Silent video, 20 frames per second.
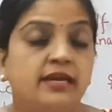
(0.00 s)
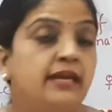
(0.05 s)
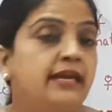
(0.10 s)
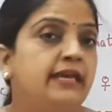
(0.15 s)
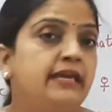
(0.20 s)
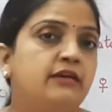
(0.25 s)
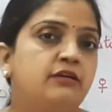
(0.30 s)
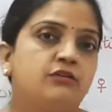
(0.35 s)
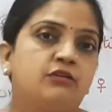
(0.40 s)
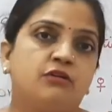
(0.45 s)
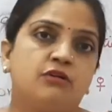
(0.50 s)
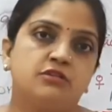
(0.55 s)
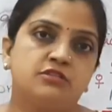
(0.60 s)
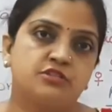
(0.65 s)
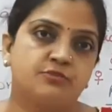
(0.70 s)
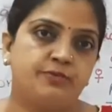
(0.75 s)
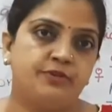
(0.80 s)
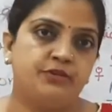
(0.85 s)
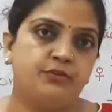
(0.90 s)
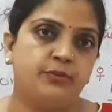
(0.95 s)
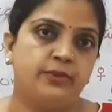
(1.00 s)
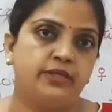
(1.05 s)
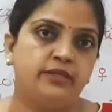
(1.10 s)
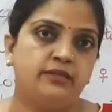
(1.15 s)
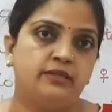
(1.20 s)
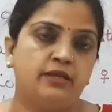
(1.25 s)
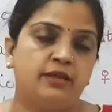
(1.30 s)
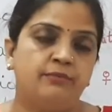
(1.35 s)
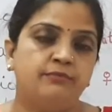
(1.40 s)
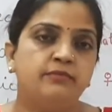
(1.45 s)
He crossed between
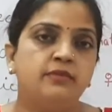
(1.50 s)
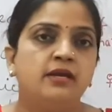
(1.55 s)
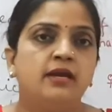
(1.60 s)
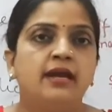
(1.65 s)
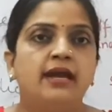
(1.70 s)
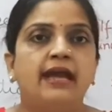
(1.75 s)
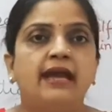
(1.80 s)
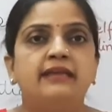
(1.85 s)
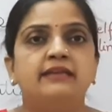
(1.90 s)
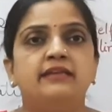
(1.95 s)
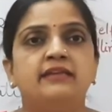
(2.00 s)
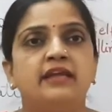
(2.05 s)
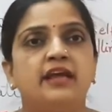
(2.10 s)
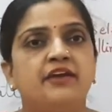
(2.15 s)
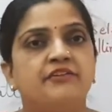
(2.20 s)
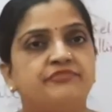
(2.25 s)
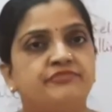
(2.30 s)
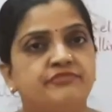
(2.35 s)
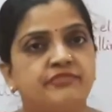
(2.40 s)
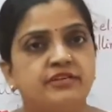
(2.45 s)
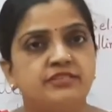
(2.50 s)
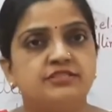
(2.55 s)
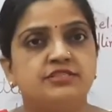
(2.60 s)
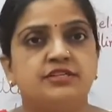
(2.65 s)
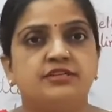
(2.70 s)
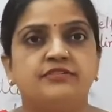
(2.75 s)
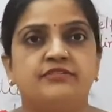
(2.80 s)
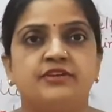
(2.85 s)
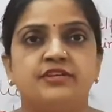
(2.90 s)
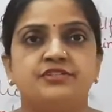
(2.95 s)
them, and in F1
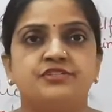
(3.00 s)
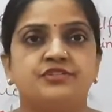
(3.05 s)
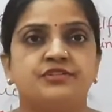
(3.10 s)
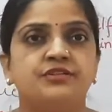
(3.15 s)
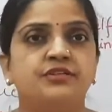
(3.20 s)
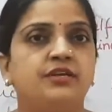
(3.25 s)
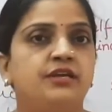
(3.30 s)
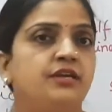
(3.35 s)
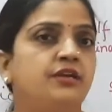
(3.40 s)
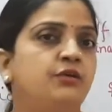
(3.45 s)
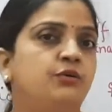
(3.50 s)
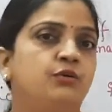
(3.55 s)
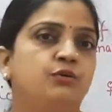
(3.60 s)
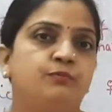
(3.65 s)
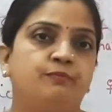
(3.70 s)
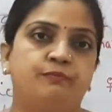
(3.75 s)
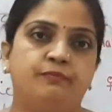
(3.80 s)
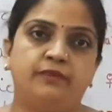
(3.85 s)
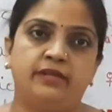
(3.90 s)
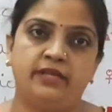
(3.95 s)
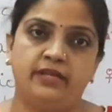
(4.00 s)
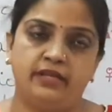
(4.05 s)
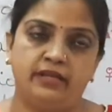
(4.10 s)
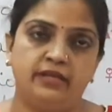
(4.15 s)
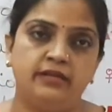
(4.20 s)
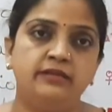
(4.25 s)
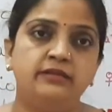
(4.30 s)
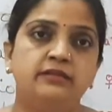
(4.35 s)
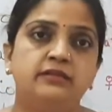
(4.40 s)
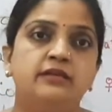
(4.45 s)
generation he
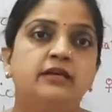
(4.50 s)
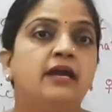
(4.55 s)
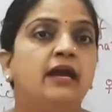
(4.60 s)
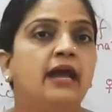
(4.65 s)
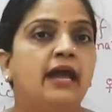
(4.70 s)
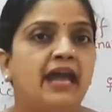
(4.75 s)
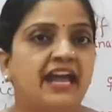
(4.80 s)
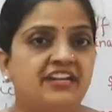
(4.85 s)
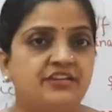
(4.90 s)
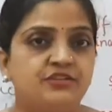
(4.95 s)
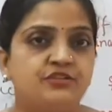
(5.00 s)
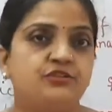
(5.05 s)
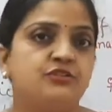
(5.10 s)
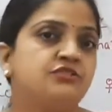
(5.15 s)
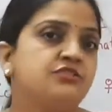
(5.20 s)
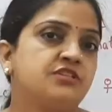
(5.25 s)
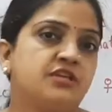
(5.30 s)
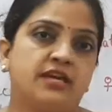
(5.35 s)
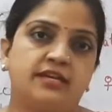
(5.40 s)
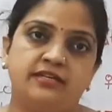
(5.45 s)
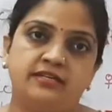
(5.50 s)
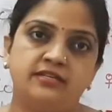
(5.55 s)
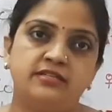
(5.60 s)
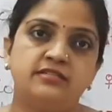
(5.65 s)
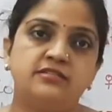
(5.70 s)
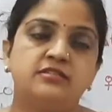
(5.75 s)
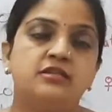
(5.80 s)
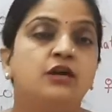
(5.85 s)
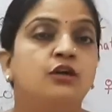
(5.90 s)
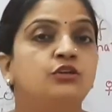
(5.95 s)
obtained
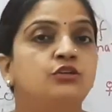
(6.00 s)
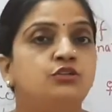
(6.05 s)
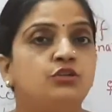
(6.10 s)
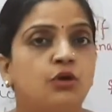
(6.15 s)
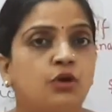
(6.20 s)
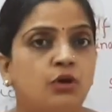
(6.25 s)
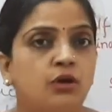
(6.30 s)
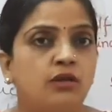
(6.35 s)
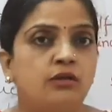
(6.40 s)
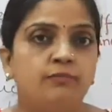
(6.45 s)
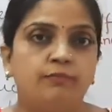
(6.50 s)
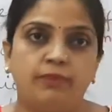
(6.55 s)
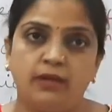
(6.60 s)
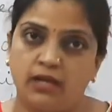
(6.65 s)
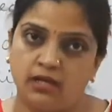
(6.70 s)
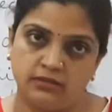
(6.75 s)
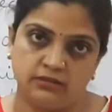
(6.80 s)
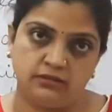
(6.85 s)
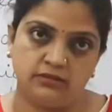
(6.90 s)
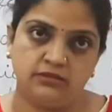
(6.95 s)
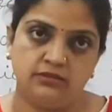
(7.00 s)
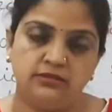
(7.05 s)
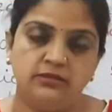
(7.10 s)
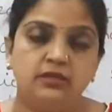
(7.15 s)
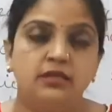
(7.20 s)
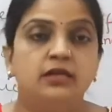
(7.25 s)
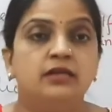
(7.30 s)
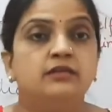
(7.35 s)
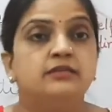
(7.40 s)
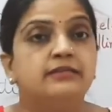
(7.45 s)
heterozygous tall plant.
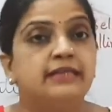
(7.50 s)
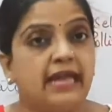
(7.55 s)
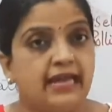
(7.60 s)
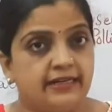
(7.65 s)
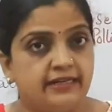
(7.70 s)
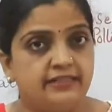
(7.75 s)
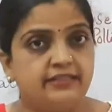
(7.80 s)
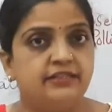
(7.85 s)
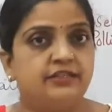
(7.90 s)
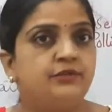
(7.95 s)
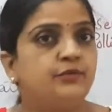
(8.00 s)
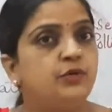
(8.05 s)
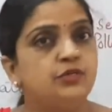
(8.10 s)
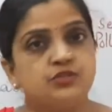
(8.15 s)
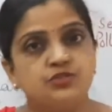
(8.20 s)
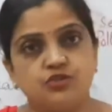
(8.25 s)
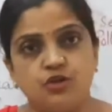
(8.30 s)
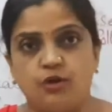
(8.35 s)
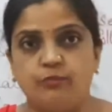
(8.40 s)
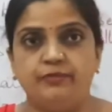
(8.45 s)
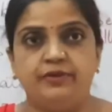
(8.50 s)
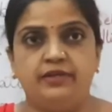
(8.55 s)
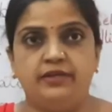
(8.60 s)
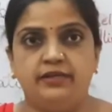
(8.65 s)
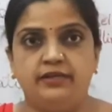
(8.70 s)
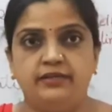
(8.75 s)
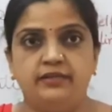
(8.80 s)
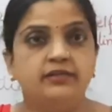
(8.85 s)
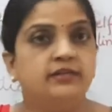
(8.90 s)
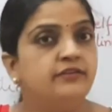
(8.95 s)
Character was
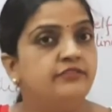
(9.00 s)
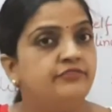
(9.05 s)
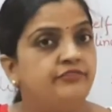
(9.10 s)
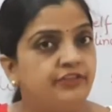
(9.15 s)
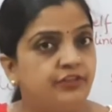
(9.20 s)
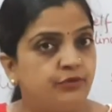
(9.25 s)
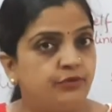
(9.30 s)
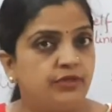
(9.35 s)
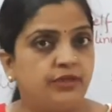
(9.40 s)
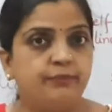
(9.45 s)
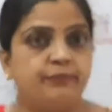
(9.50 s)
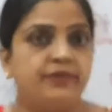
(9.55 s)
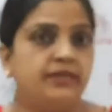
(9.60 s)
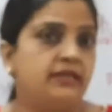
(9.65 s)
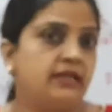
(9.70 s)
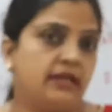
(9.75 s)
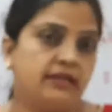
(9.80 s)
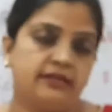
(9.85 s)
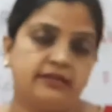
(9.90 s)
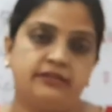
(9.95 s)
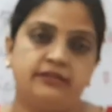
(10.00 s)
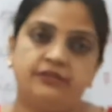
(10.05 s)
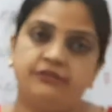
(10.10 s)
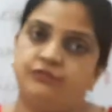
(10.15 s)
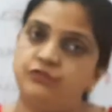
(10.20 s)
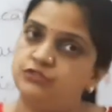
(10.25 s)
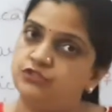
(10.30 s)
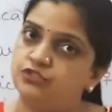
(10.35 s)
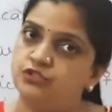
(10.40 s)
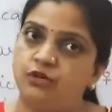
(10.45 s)
dominant. Phenotypic character
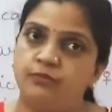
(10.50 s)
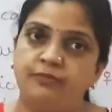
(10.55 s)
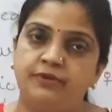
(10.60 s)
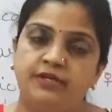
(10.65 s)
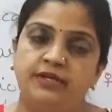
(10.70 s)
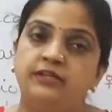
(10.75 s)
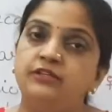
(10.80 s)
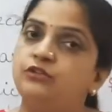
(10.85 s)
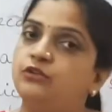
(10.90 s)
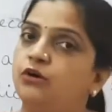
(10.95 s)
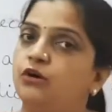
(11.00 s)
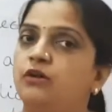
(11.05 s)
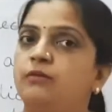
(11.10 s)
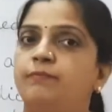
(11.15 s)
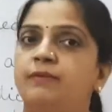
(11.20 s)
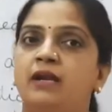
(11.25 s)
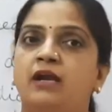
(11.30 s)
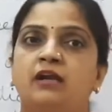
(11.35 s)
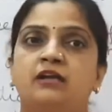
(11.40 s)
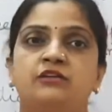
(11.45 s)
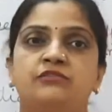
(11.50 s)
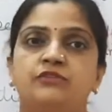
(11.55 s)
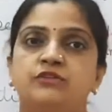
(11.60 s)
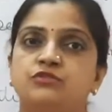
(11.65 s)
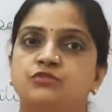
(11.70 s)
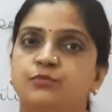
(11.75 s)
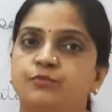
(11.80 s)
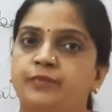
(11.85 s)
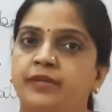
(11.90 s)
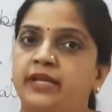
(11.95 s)
was dominant. Tall plant
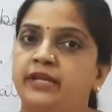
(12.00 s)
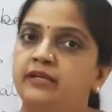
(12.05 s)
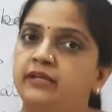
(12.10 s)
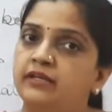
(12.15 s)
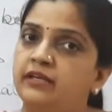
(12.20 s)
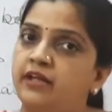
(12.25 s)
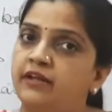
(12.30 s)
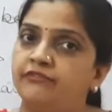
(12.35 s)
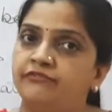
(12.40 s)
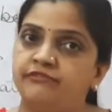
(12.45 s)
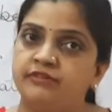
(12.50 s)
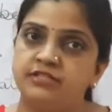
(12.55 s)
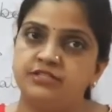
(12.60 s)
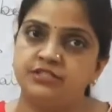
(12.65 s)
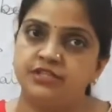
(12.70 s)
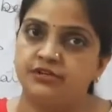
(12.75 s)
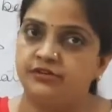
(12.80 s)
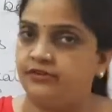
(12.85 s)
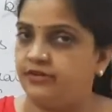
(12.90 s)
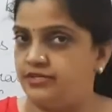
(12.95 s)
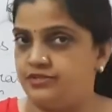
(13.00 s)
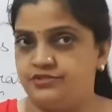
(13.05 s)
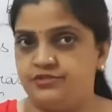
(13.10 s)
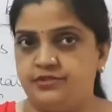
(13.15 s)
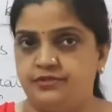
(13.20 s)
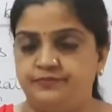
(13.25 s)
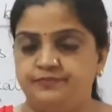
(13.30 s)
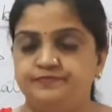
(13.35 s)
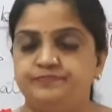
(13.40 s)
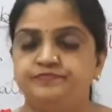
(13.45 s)
was obtained in F1 generation,
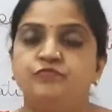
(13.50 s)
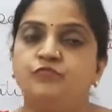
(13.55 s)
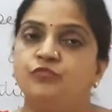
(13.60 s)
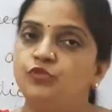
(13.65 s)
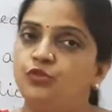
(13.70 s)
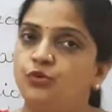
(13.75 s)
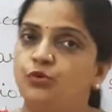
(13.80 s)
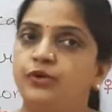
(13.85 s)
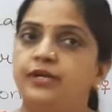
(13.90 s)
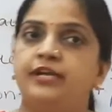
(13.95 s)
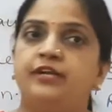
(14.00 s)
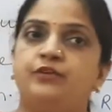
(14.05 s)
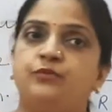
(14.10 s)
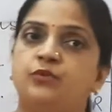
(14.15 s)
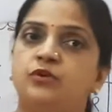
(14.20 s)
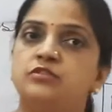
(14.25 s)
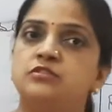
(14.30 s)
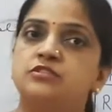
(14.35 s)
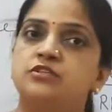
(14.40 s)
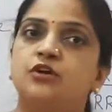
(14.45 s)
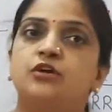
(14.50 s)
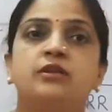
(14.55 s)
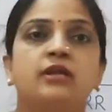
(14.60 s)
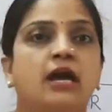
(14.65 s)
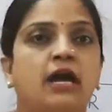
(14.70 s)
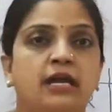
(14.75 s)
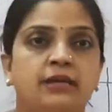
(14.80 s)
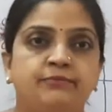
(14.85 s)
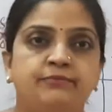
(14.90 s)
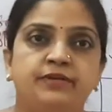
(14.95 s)
though it was your
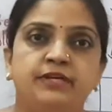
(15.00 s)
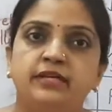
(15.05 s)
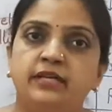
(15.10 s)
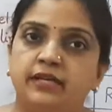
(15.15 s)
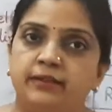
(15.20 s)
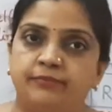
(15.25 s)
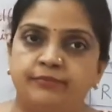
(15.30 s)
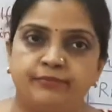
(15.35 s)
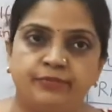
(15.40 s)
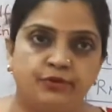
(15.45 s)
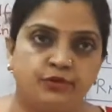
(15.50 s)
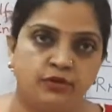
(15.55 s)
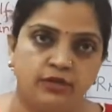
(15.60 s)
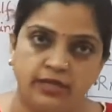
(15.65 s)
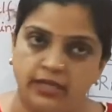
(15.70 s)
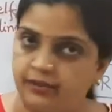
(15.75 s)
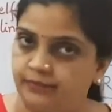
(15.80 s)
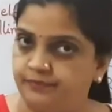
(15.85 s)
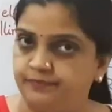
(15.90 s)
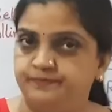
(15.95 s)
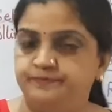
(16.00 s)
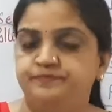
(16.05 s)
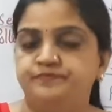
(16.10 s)
hybrid impure type.